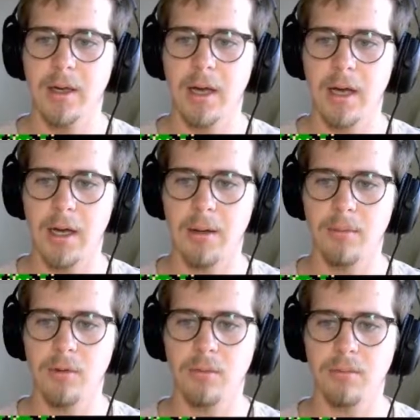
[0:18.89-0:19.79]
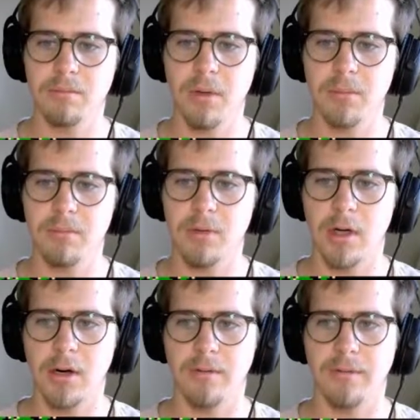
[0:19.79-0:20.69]
Um, oop, oop.
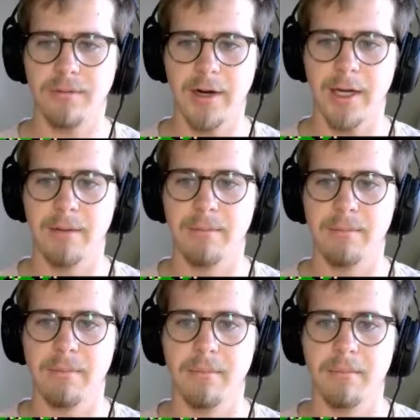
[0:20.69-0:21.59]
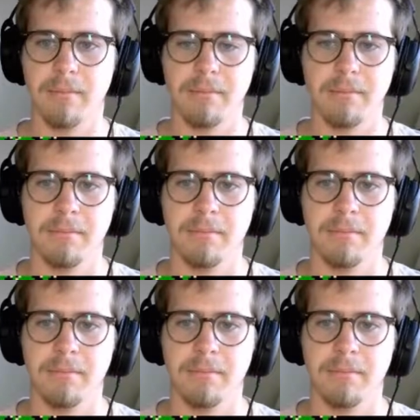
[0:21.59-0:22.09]
Oh, you Mm.